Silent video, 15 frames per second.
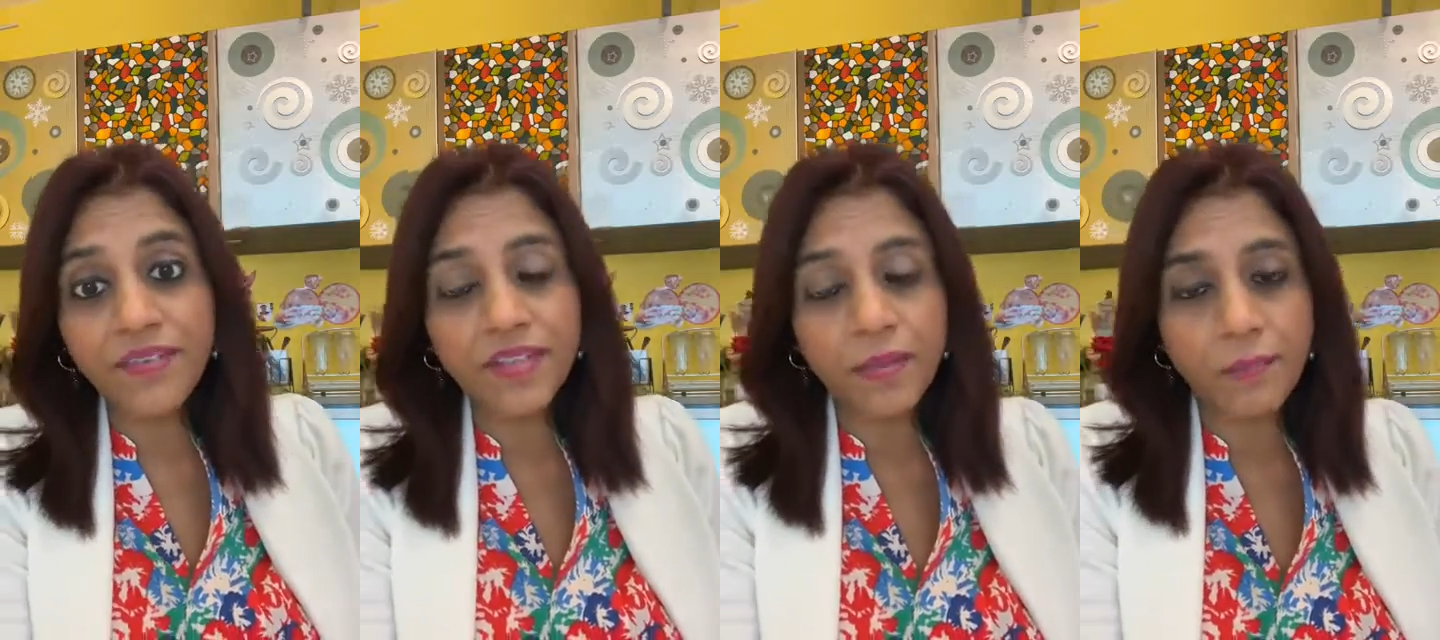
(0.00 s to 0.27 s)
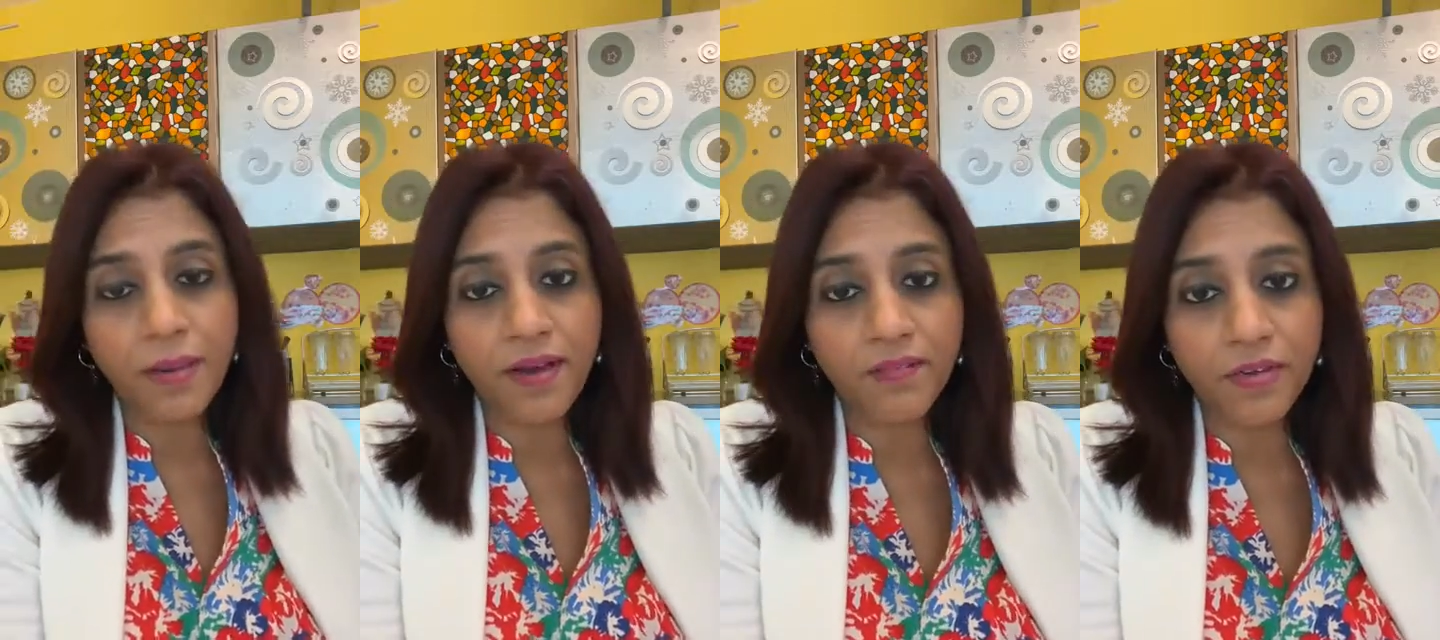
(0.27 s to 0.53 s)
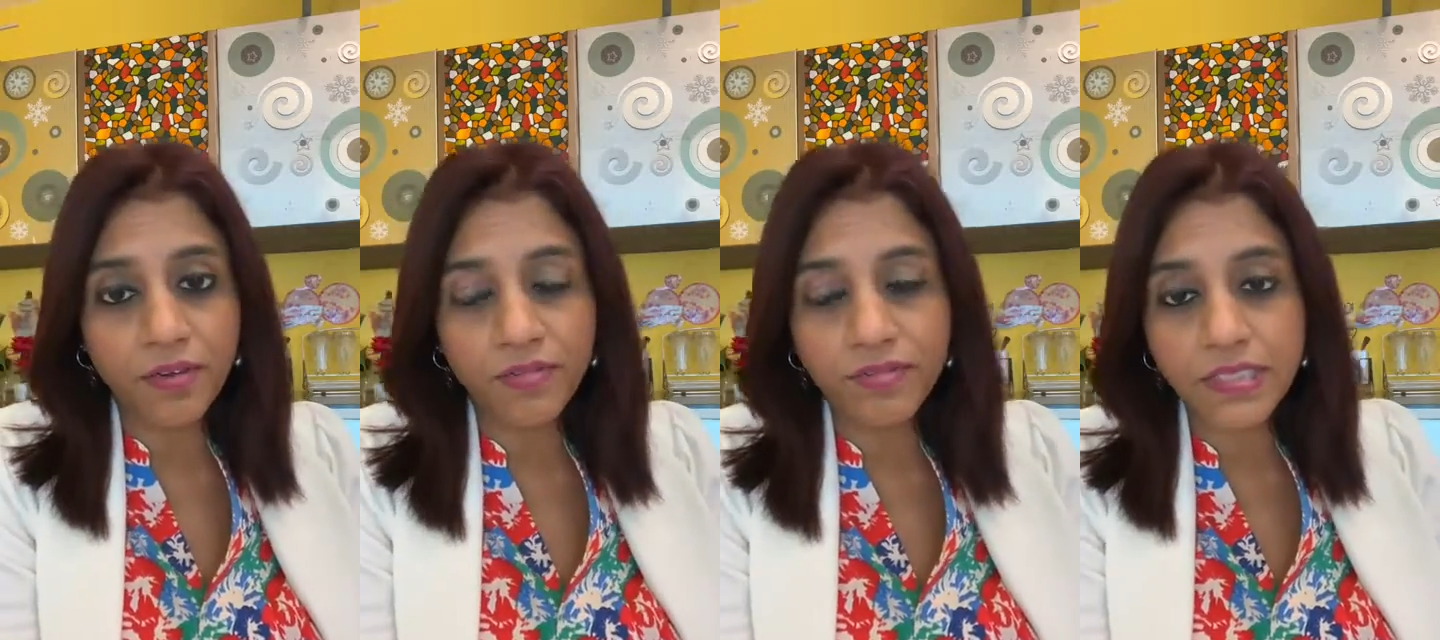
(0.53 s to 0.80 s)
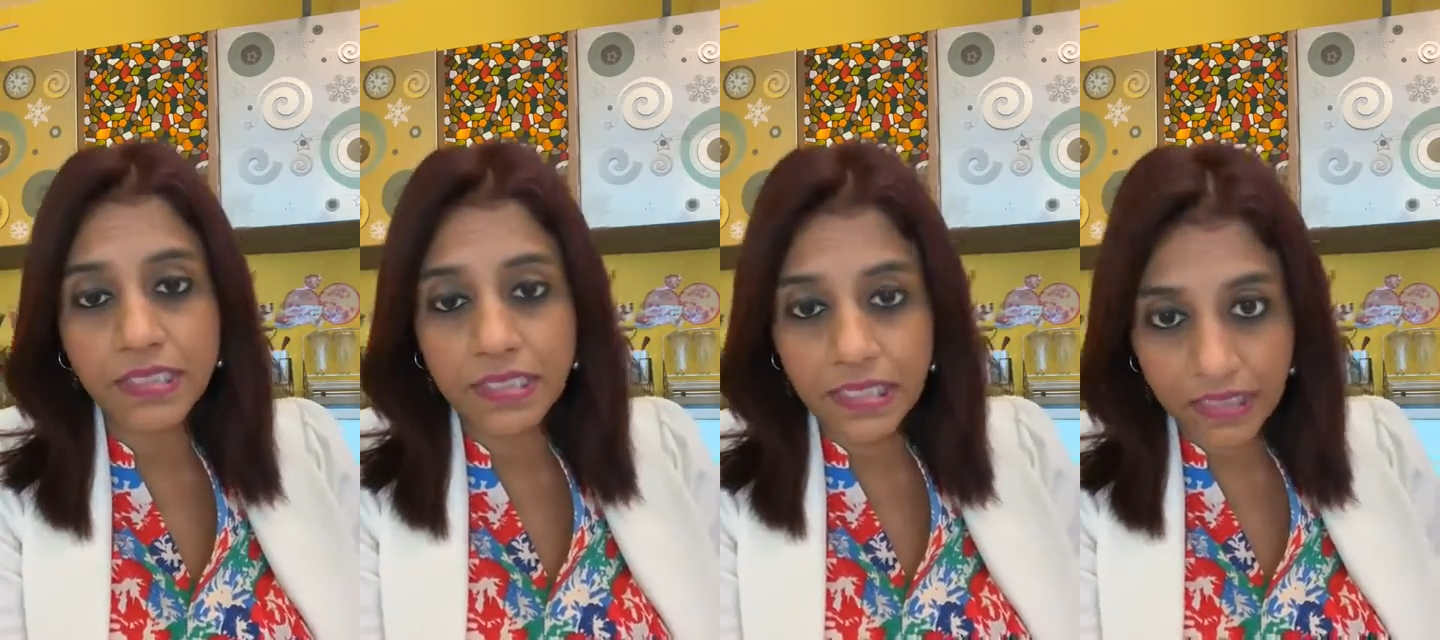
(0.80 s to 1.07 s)
in the power of
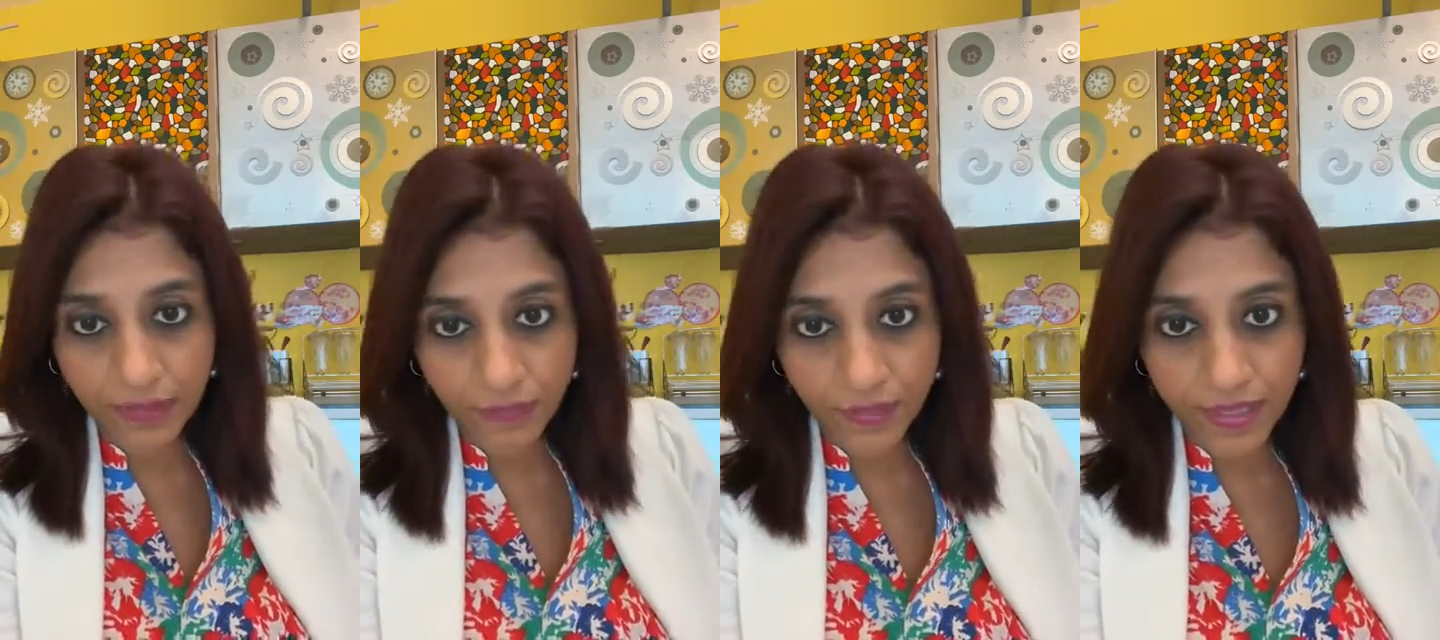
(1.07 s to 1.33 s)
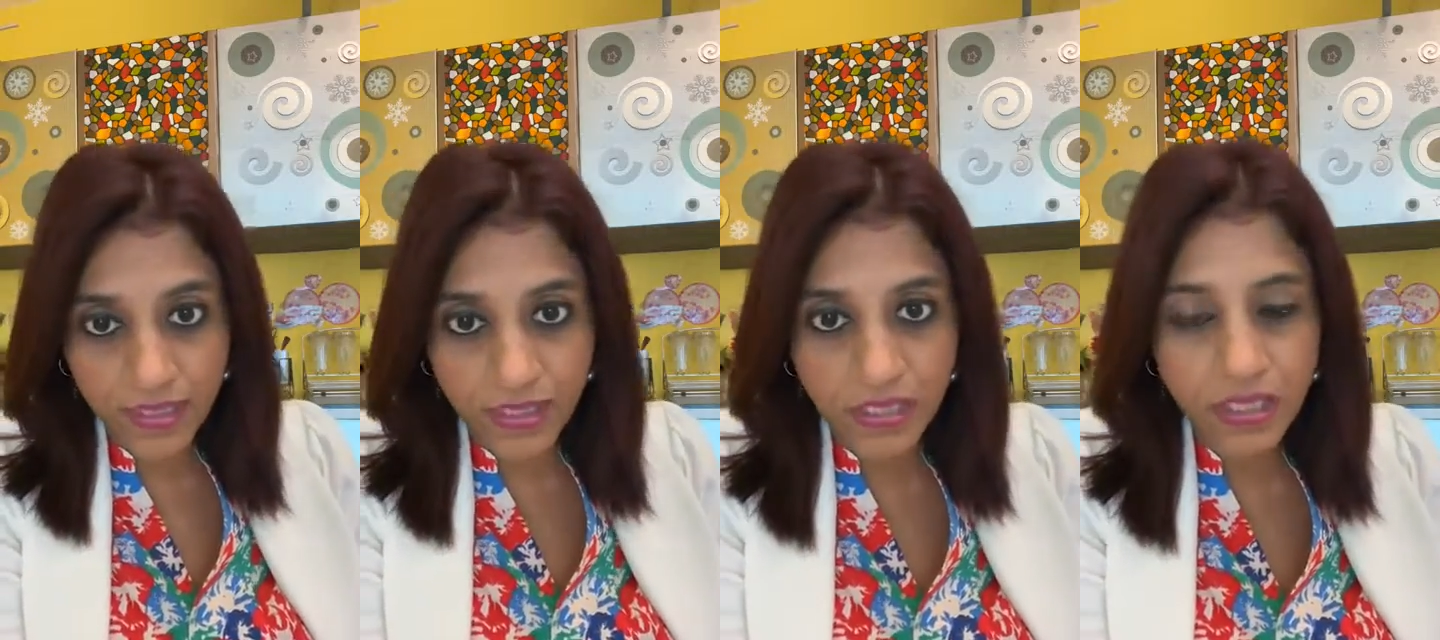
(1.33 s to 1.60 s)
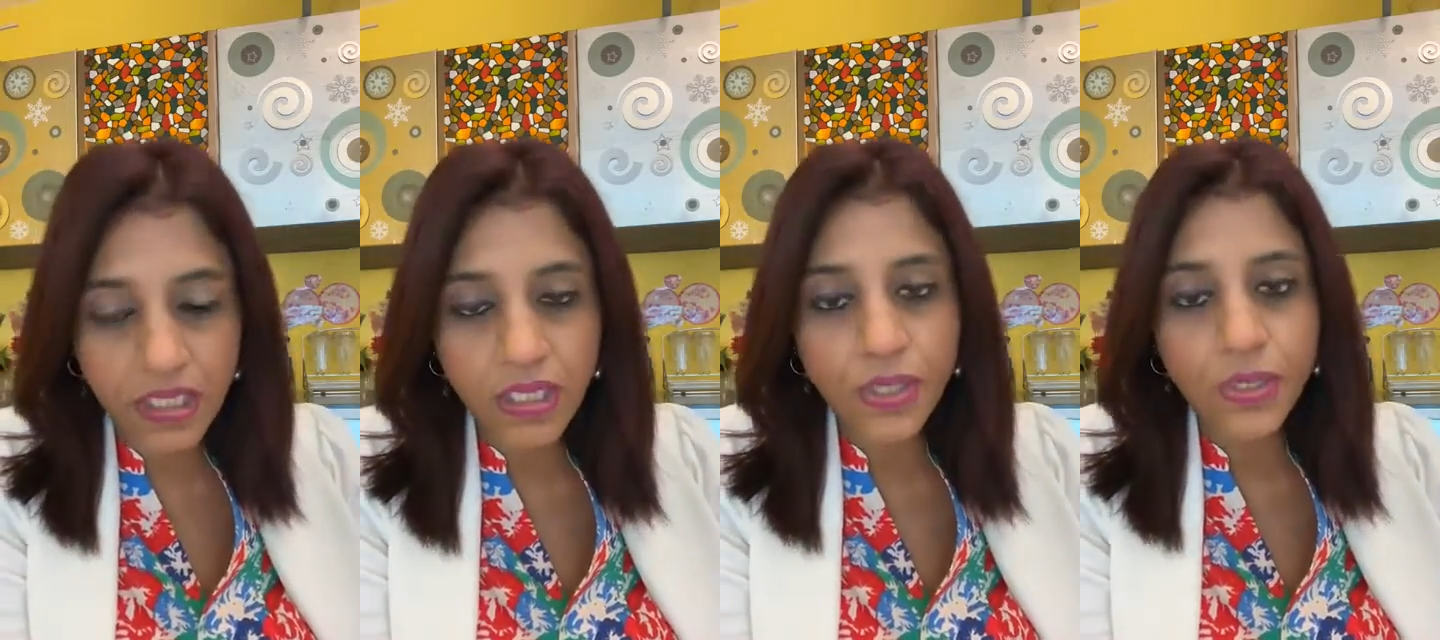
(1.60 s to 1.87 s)
the secret,